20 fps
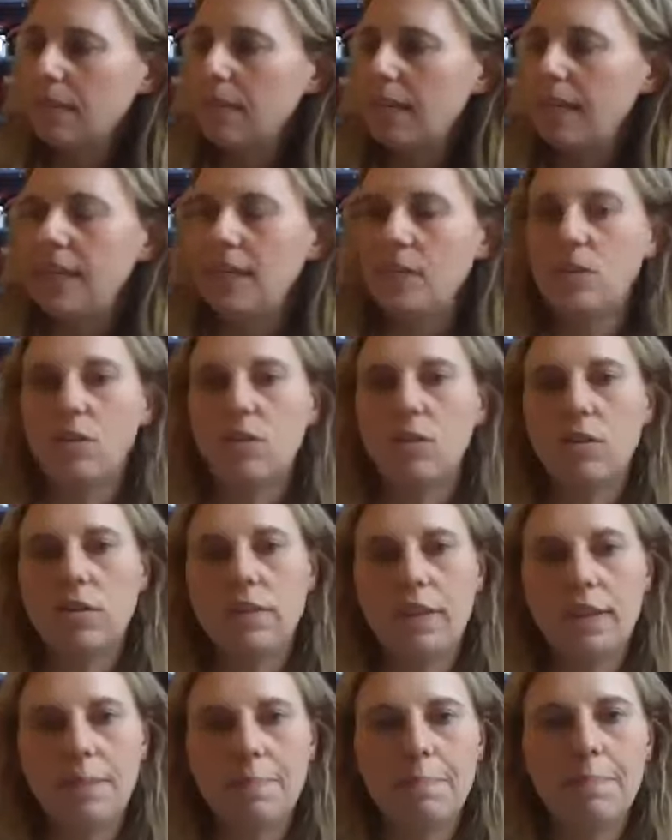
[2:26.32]
is called
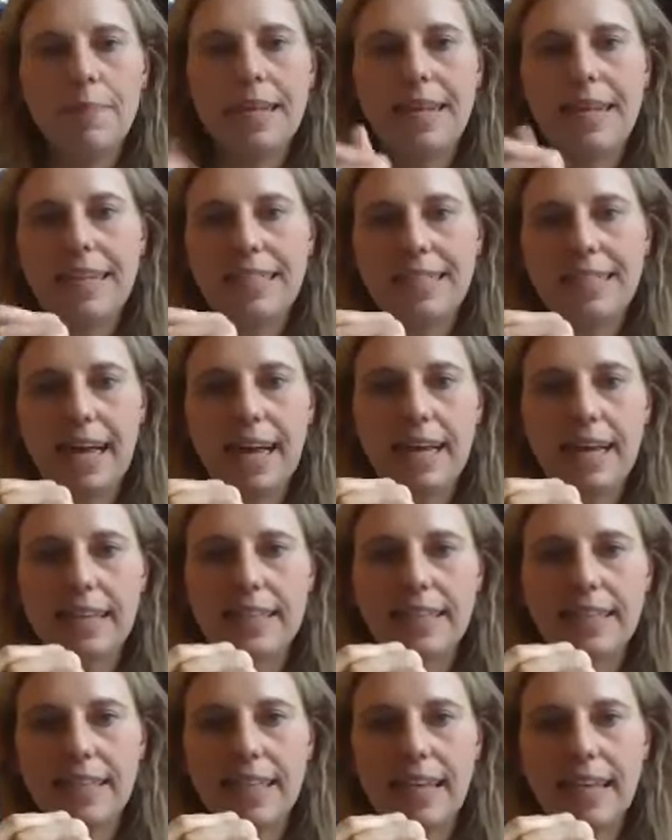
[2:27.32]
the minute hand,
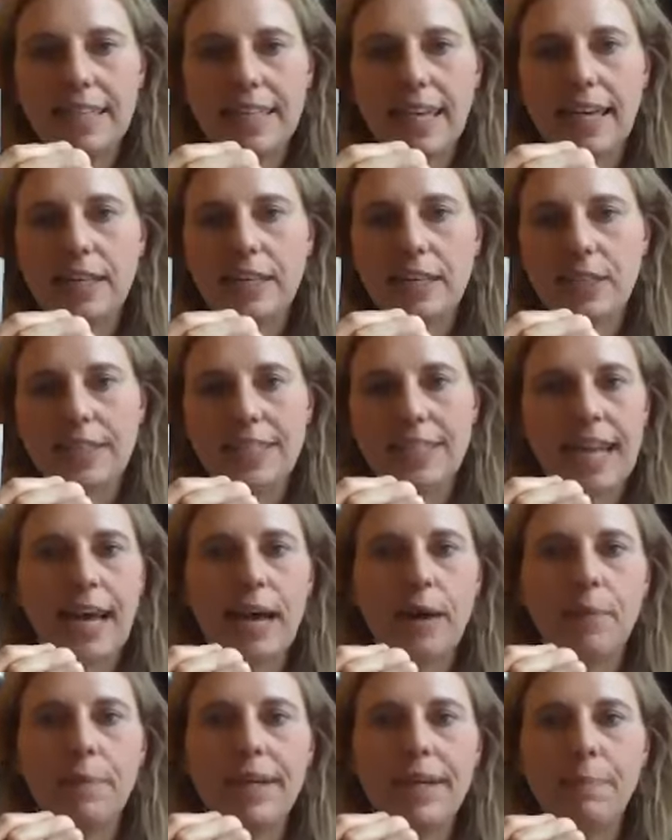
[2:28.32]
and that tells us
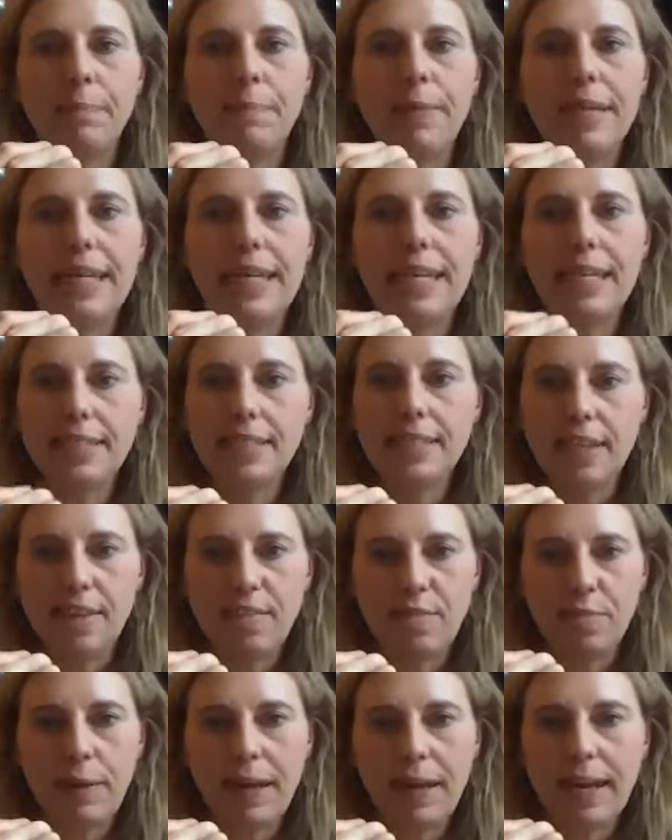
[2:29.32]
how many minutes
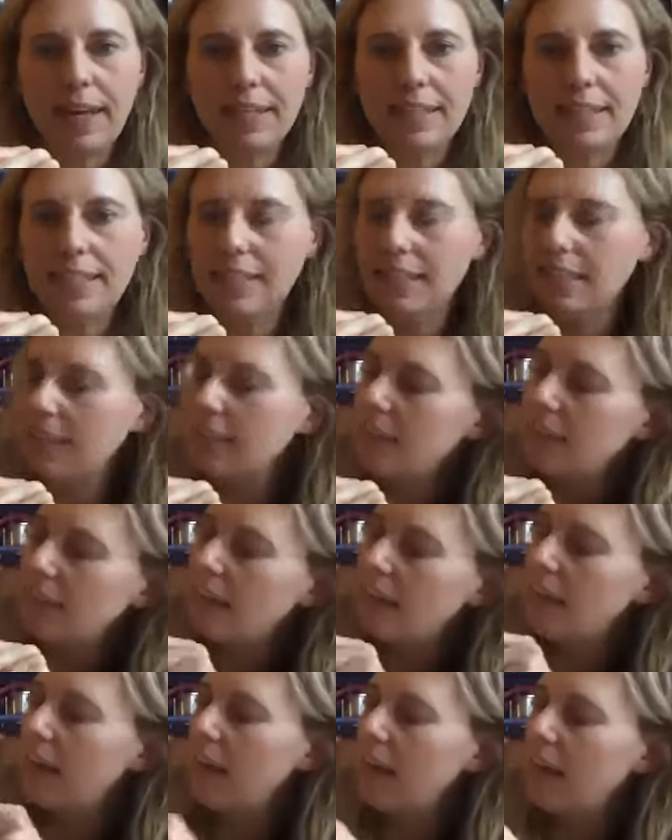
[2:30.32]
pass.
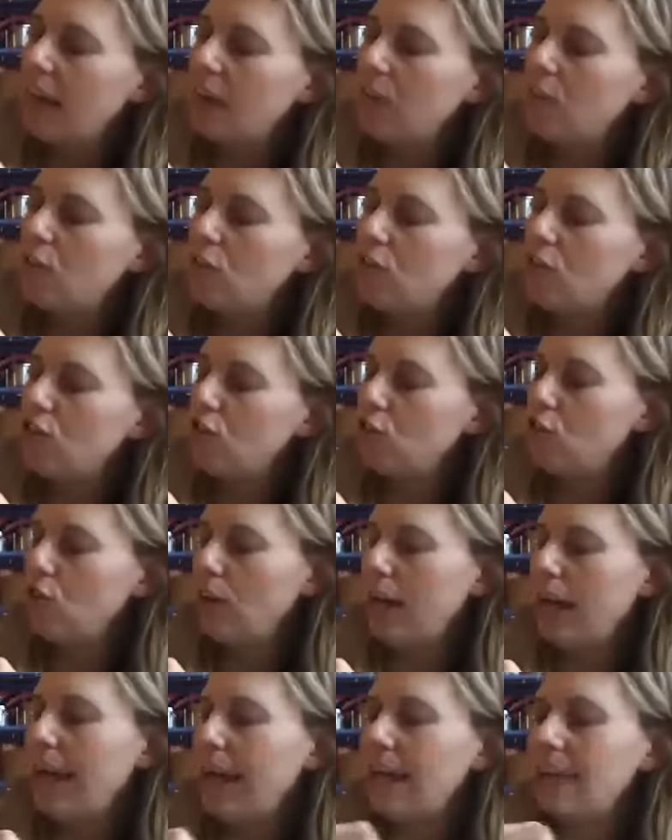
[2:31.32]
And the short
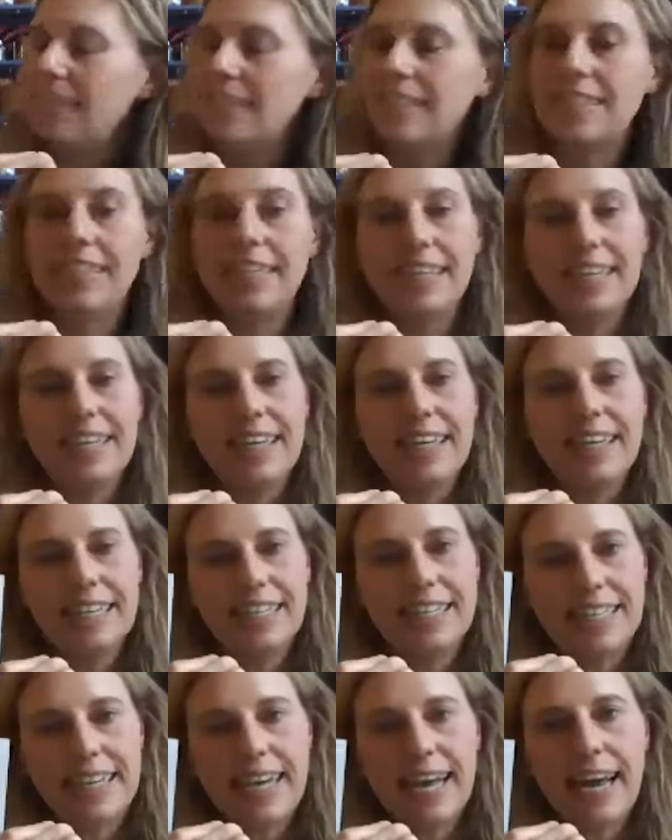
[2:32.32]
hand is
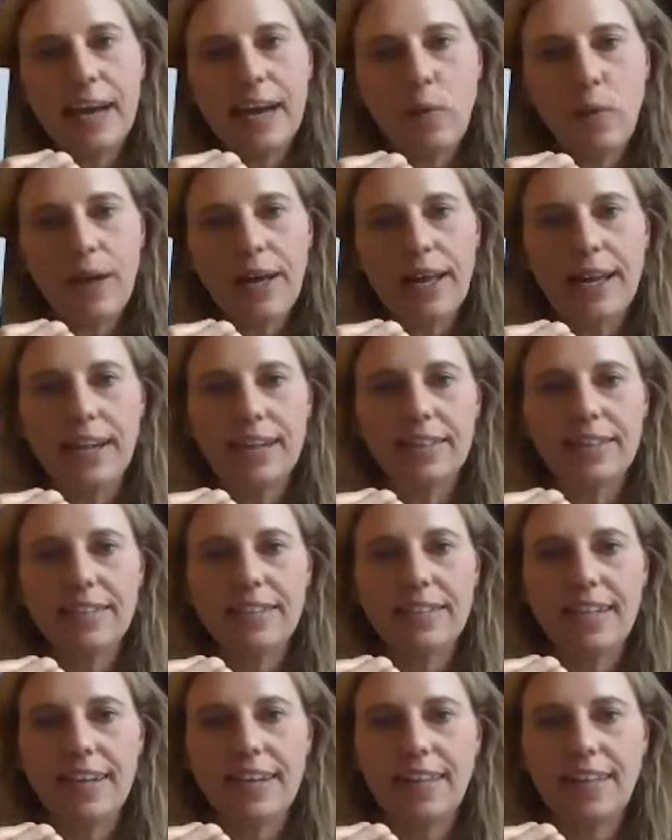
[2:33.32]
the hour hand,
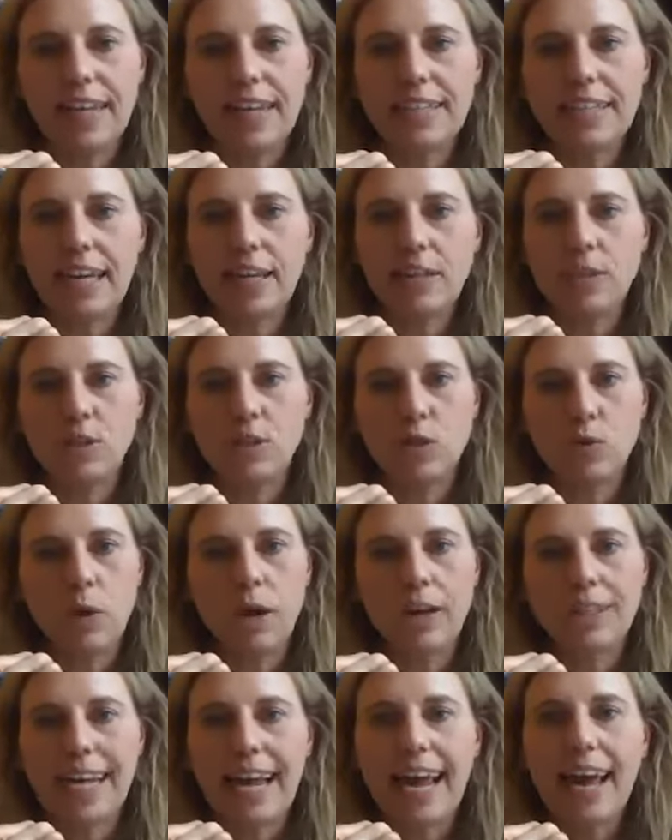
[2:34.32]
and that tells us what
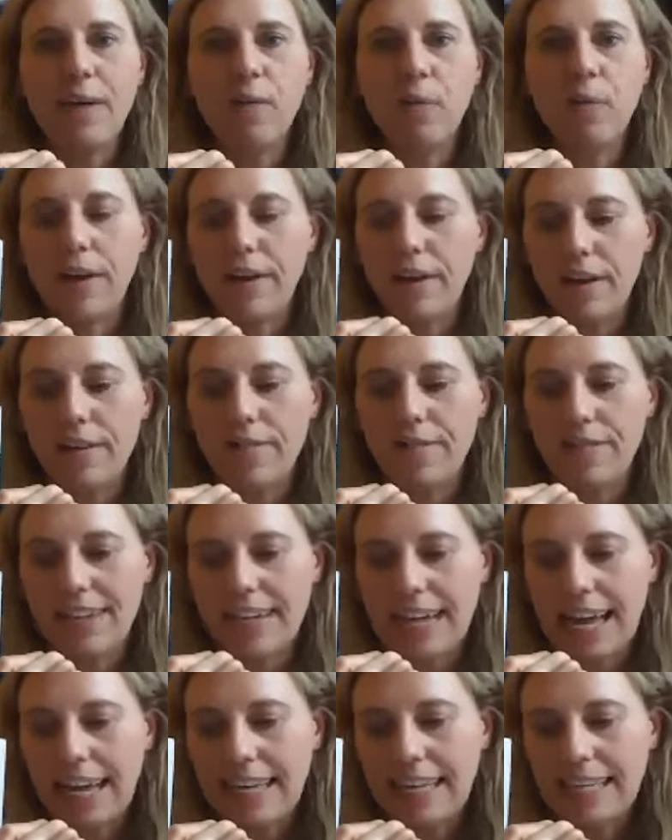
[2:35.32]
hour of the
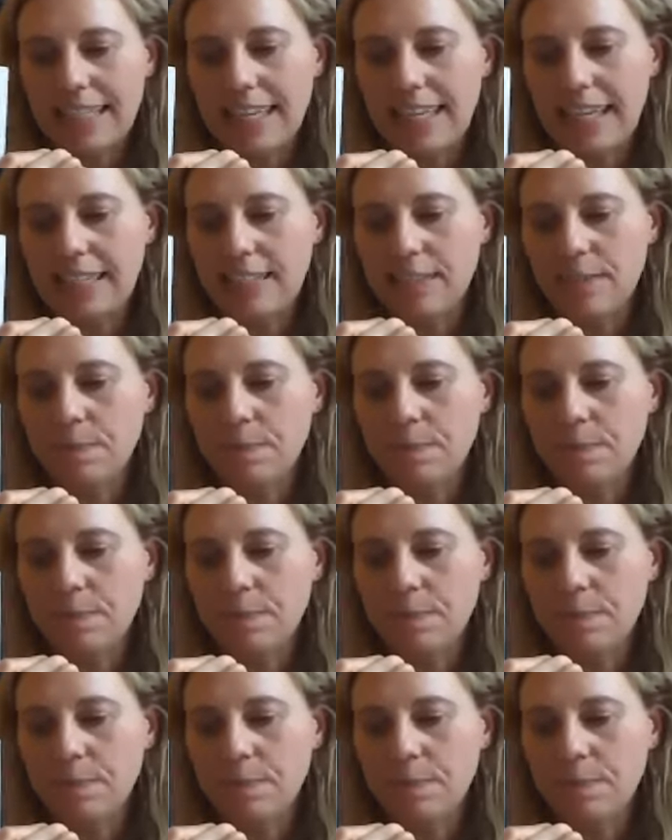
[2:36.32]
day it is.